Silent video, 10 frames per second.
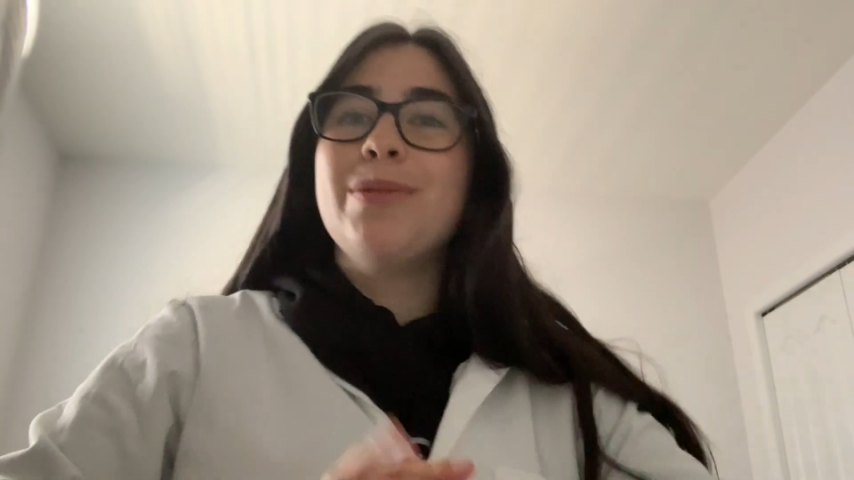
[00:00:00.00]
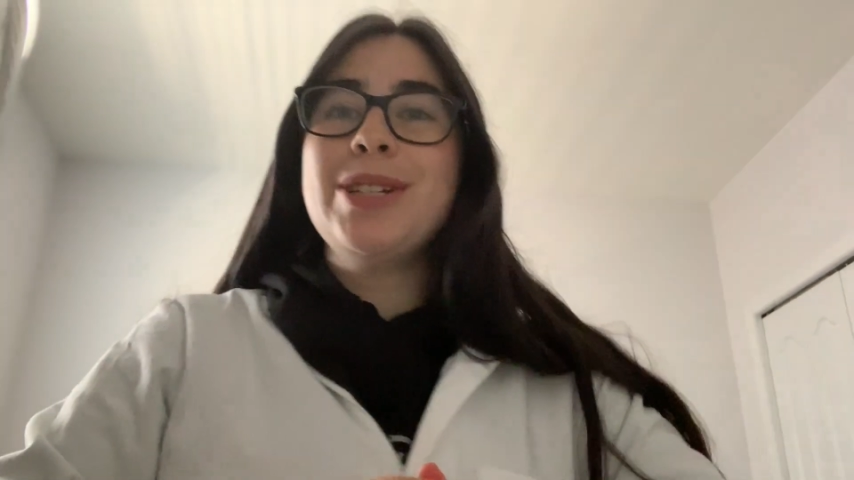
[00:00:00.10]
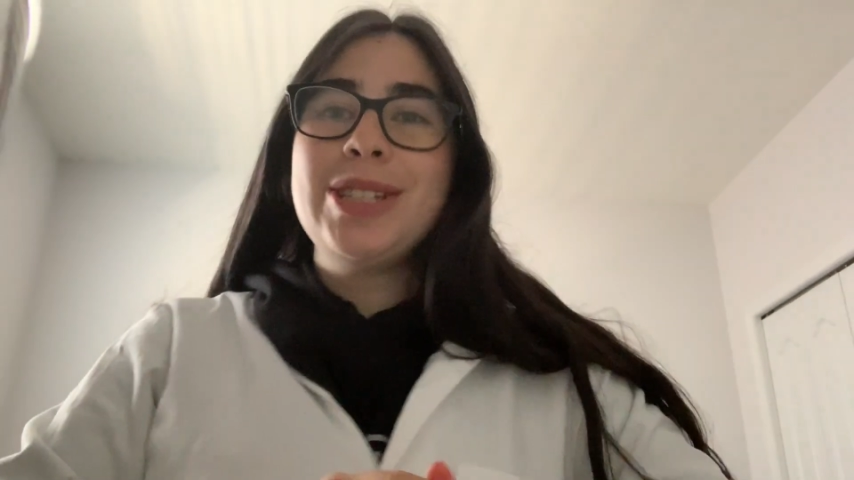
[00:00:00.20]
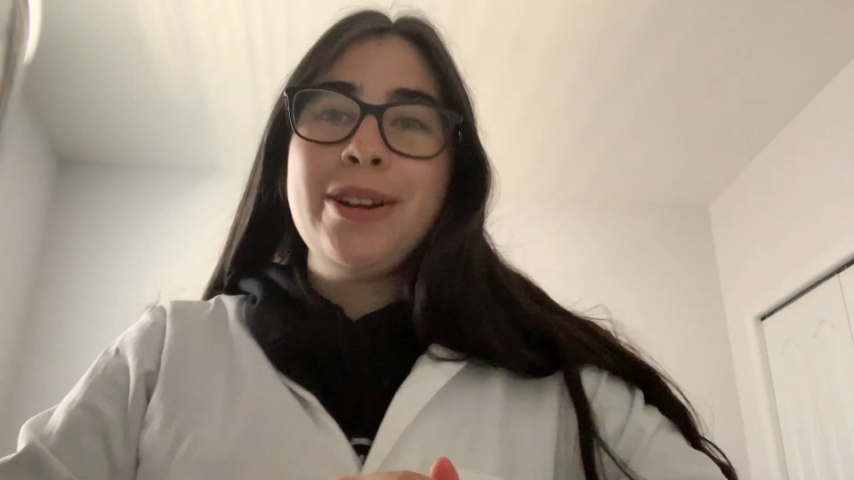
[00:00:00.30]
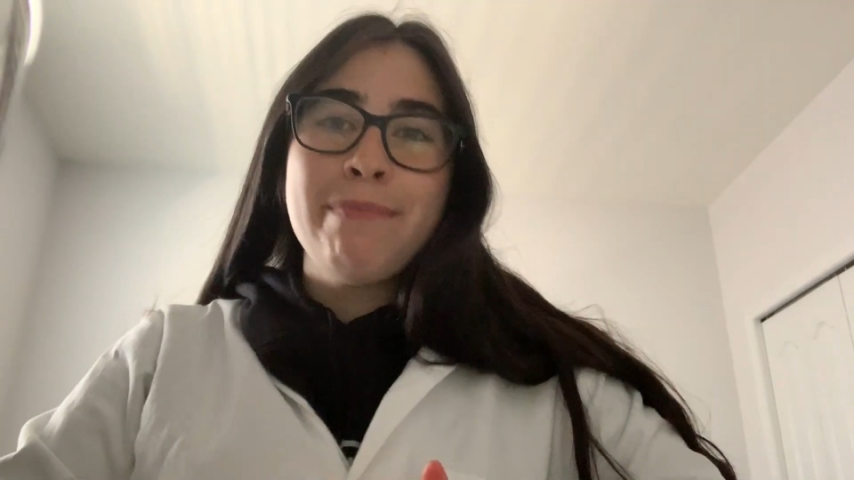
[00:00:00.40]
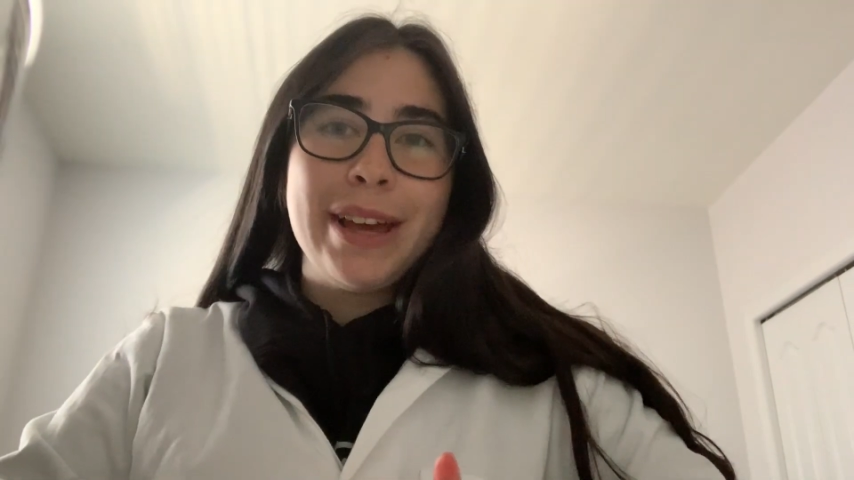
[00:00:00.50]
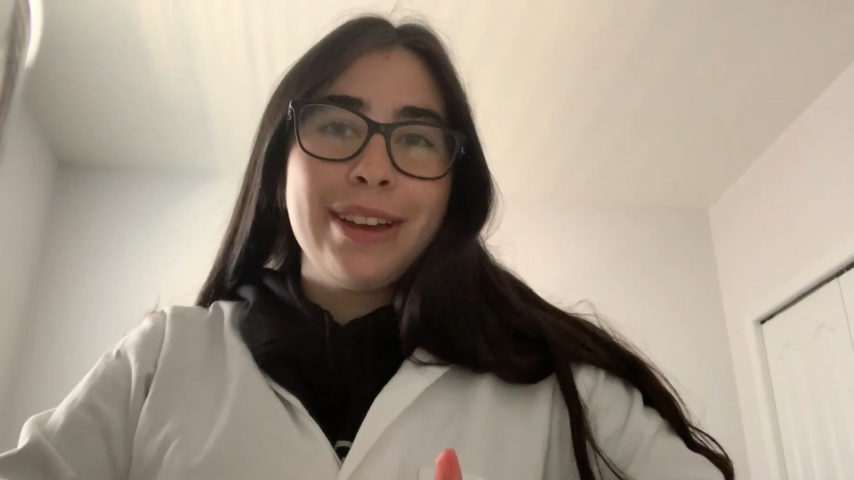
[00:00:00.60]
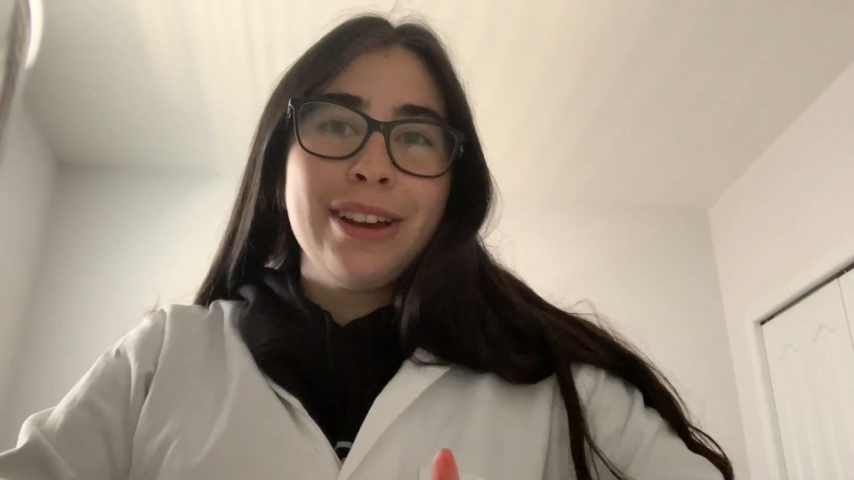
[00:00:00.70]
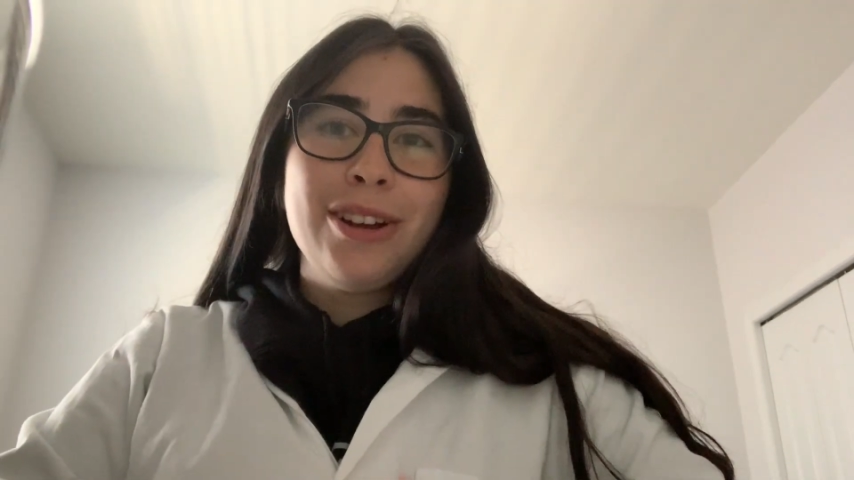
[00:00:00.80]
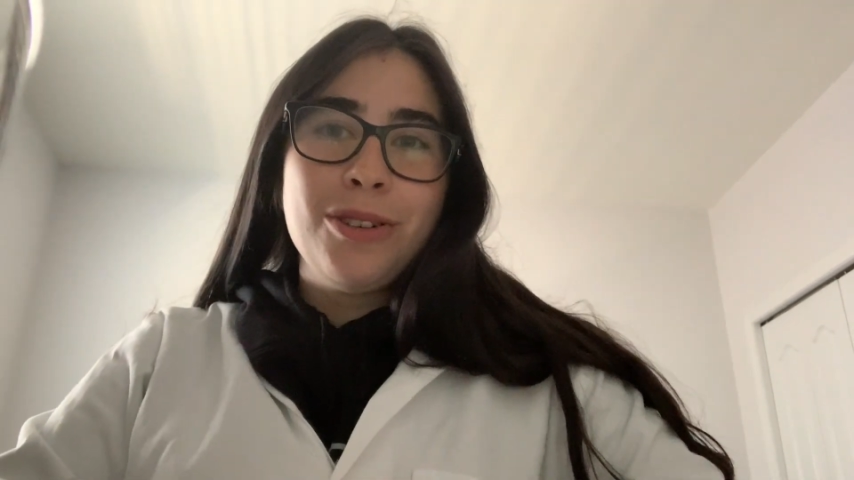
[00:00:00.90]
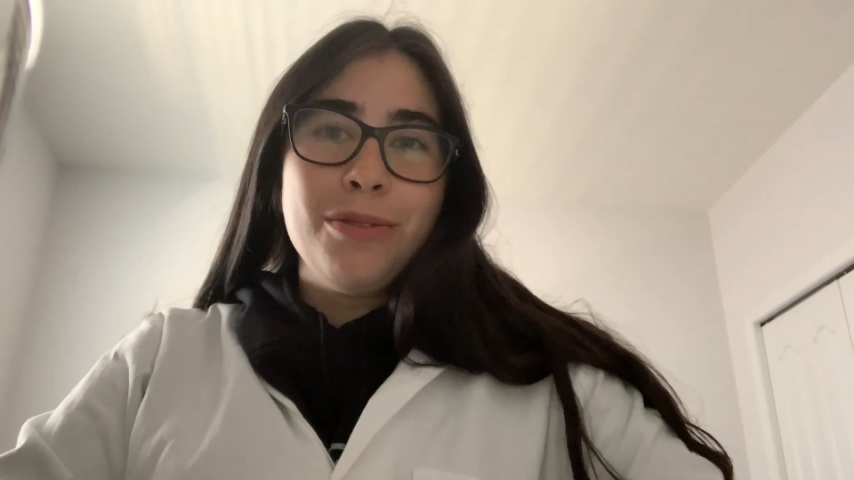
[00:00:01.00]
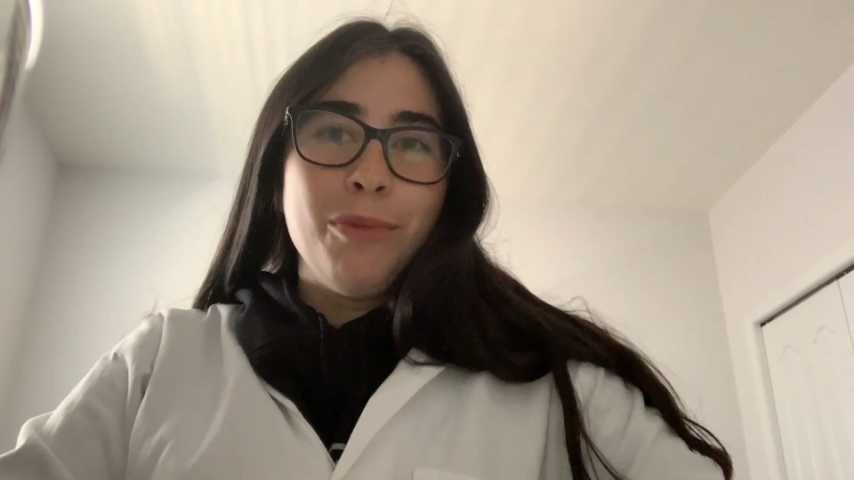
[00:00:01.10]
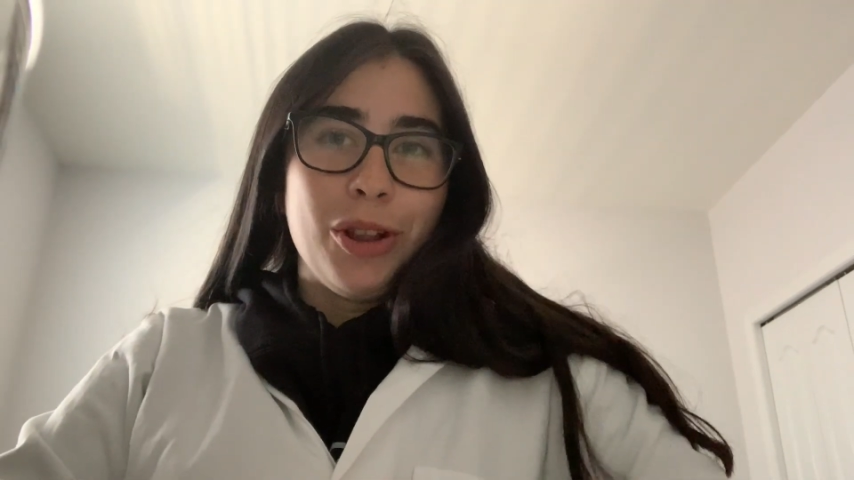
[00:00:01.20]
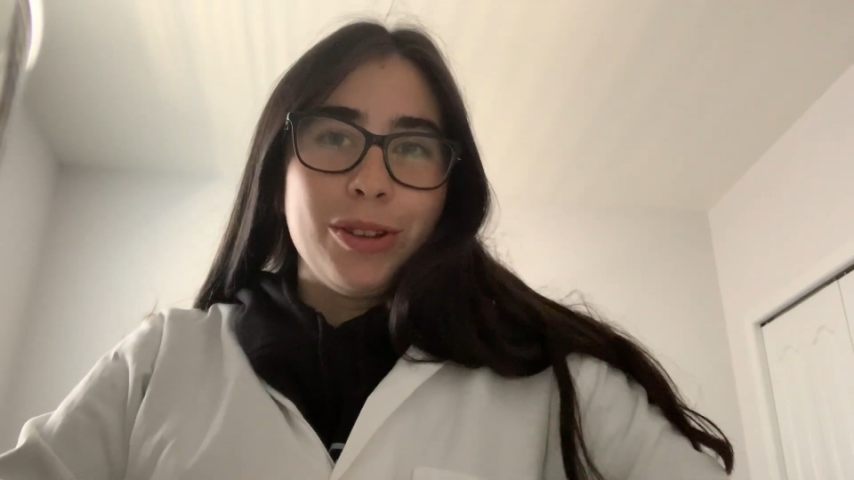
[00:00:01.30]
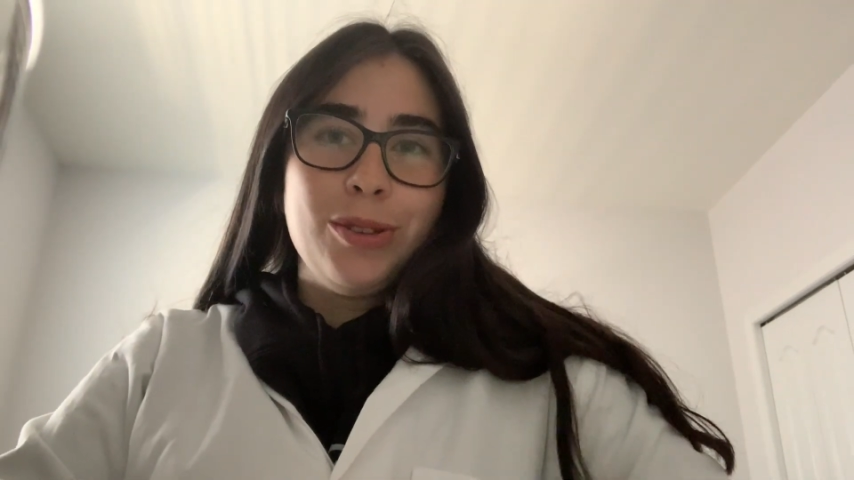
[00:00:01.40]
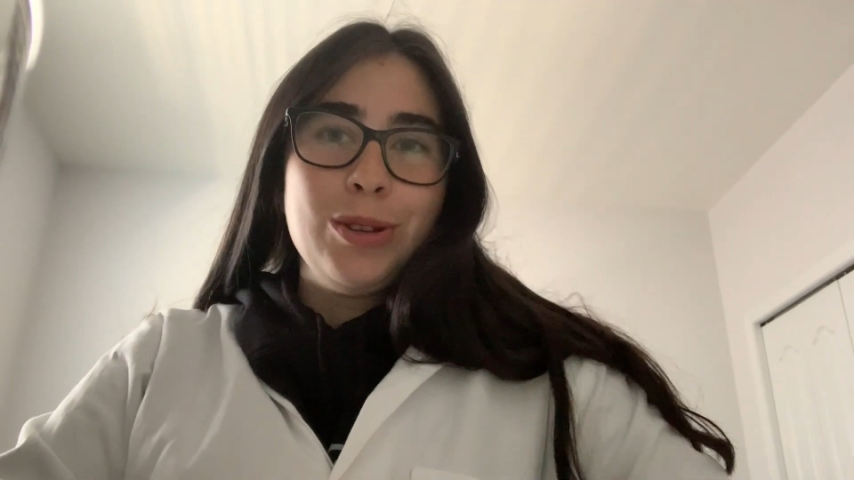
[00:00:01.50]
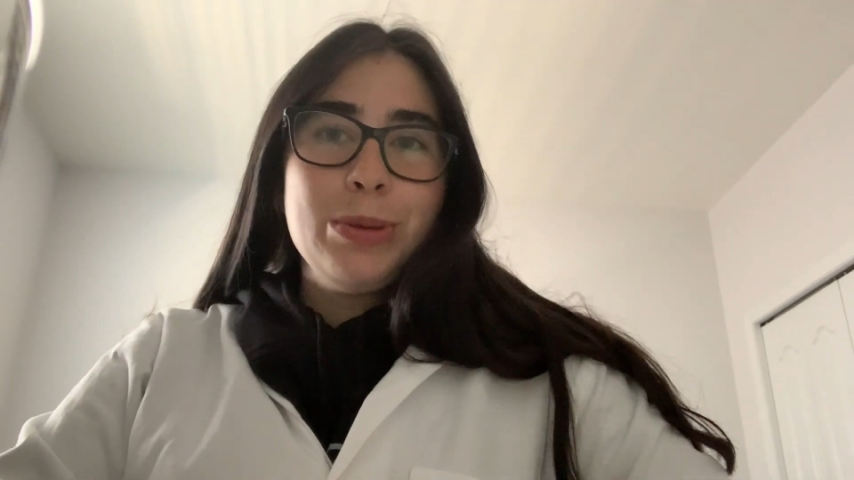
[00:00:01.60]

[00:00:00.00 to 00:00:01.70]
we start making our own molecules,